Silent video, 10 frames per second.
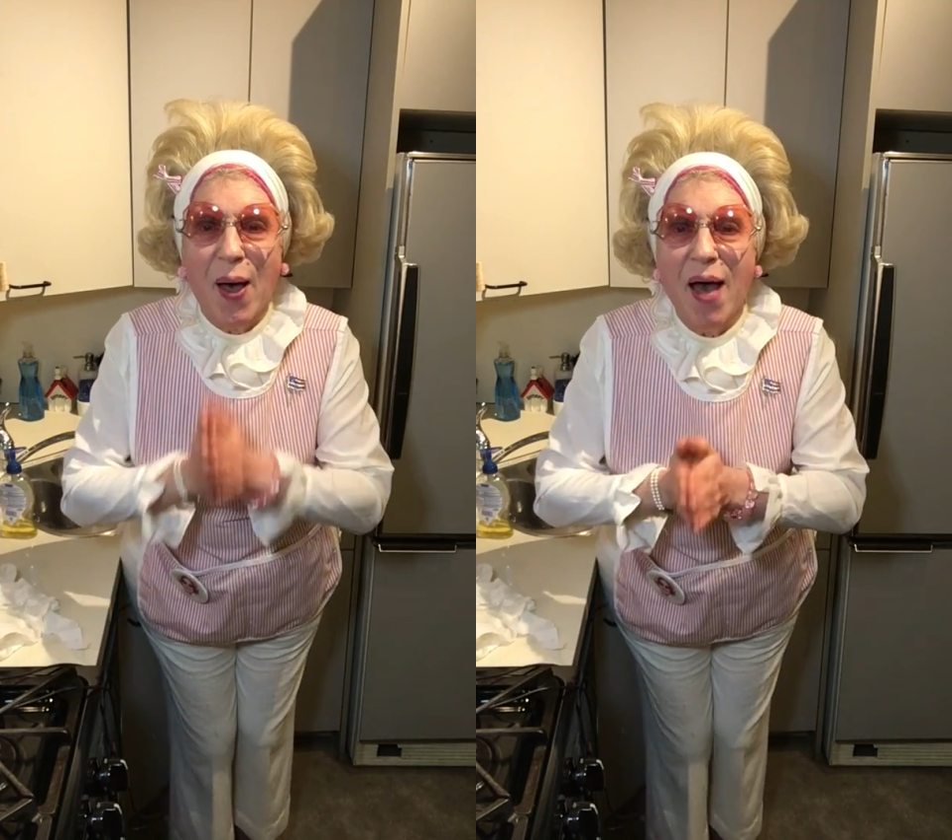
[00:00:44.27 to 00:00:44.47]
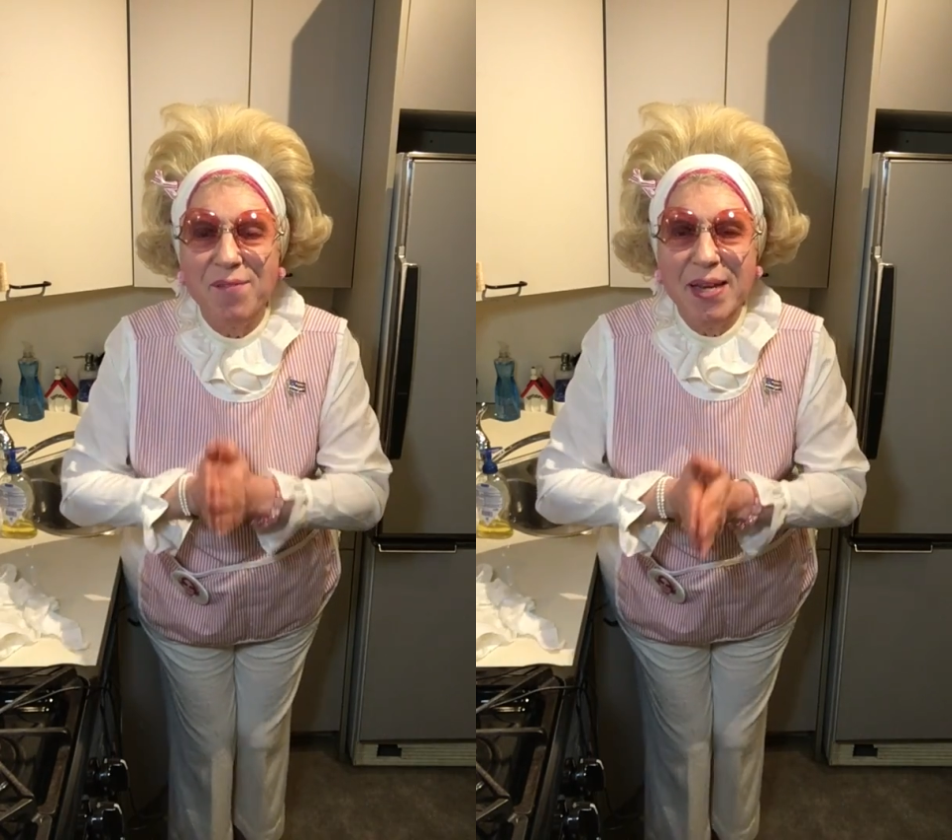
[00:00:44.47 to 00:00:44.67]

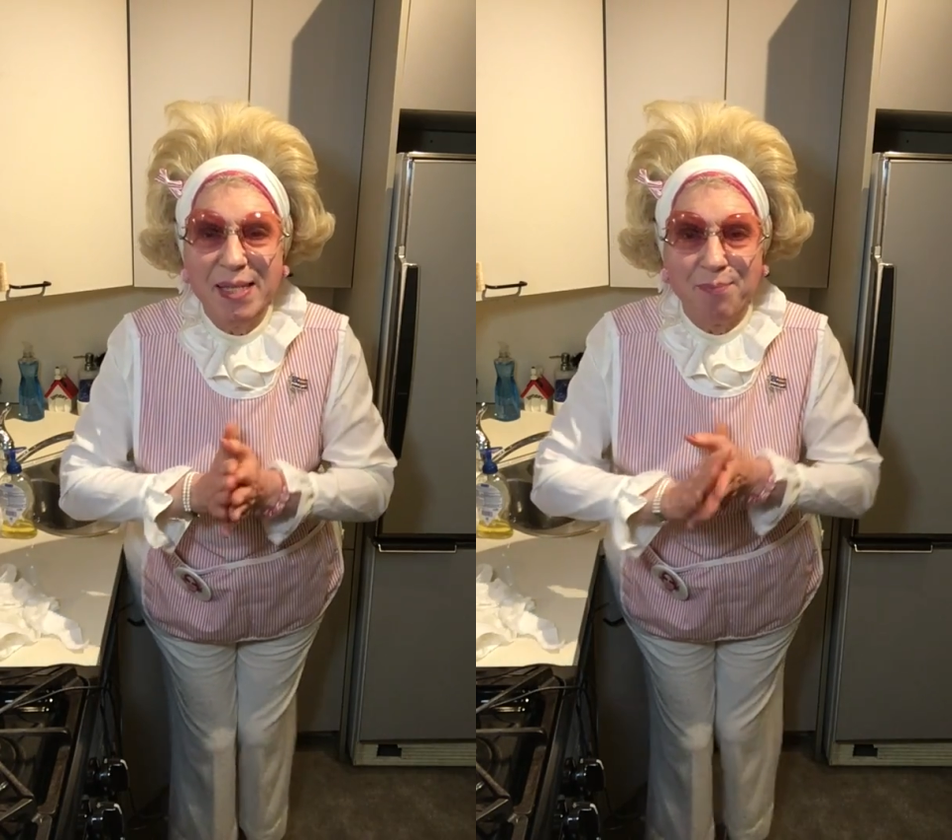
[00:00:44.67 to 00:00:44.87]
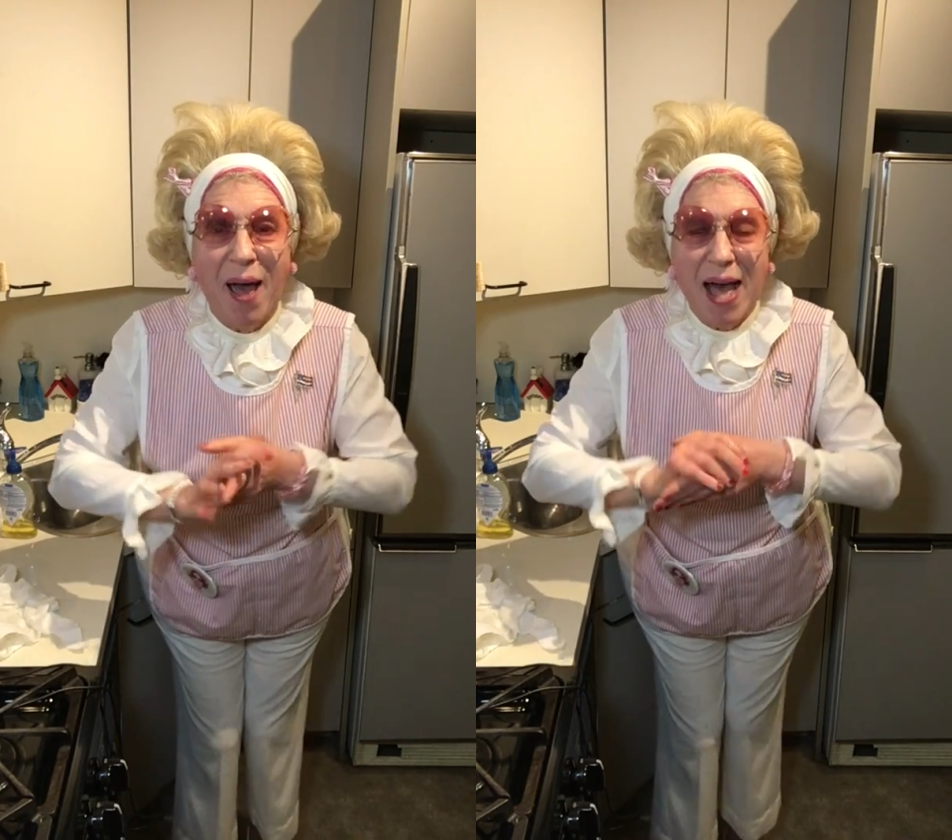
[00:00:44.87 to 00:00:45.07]
often
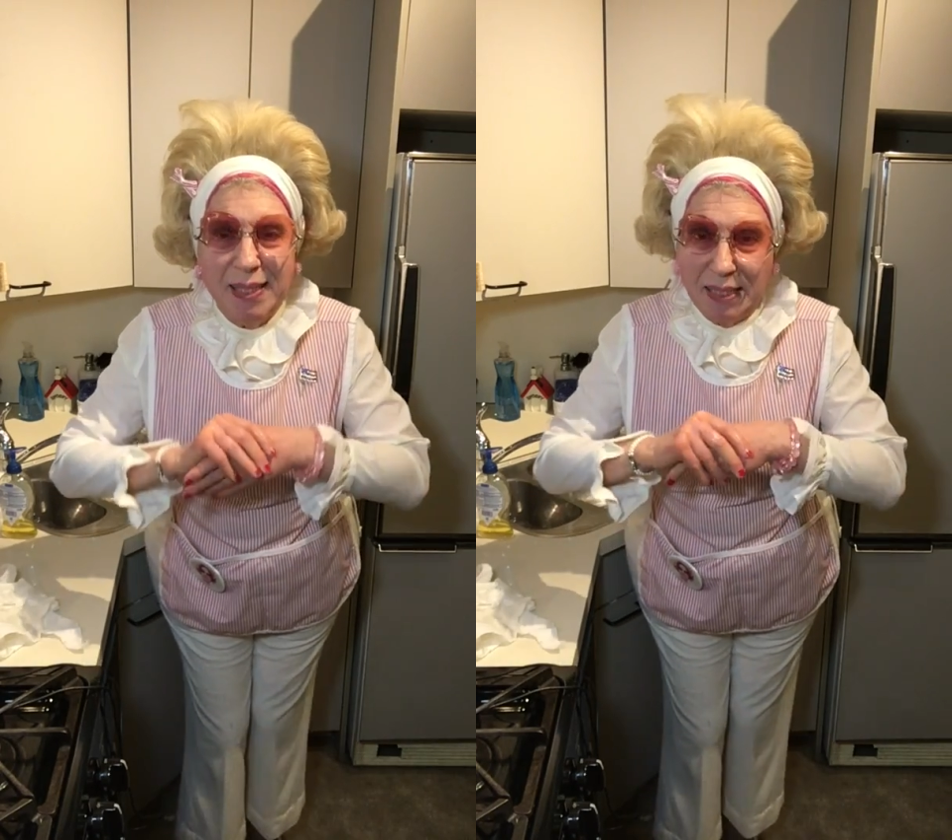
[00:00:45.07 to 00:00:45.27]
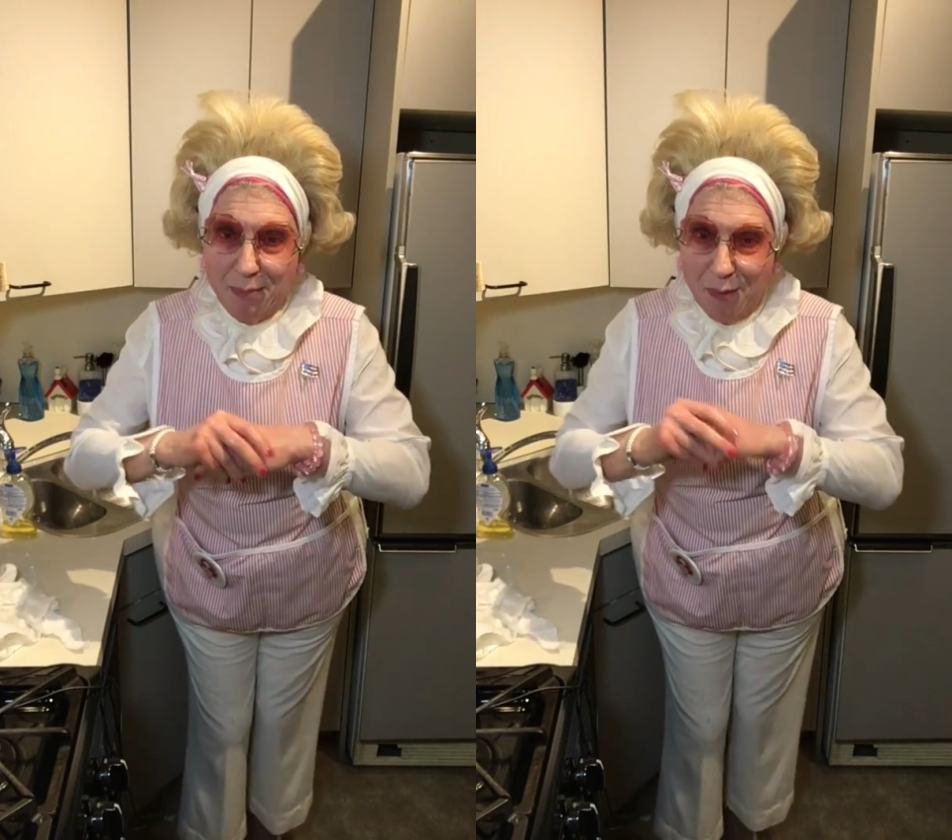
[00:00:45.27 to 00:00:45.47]
as
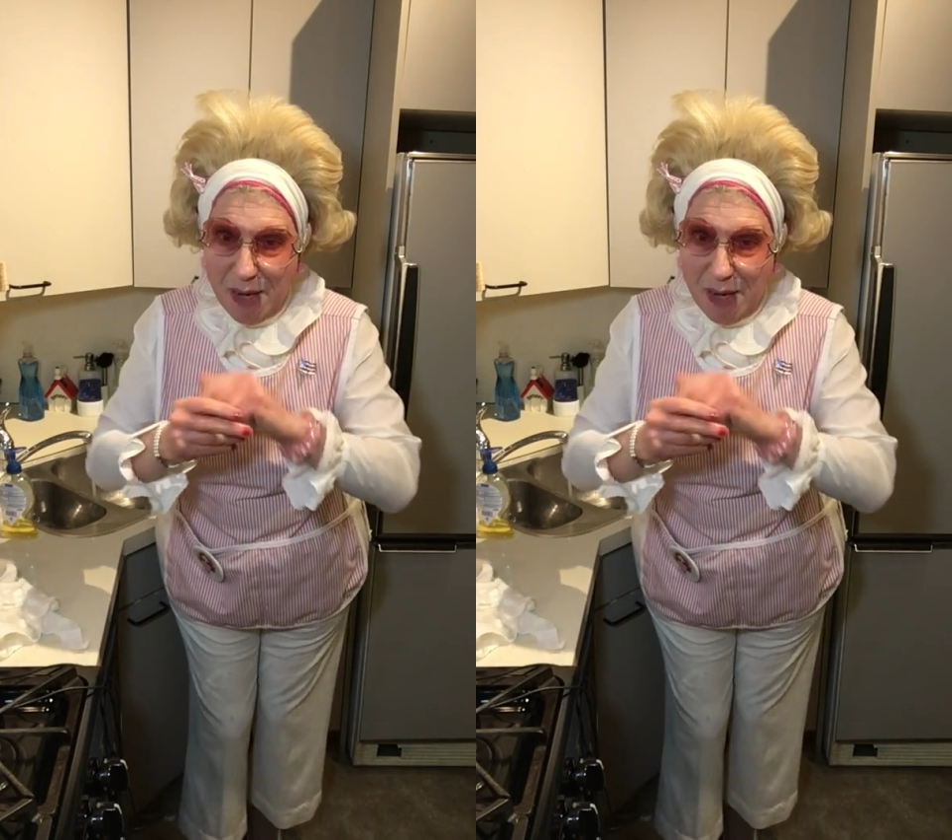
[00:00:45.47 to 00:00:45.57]
possible.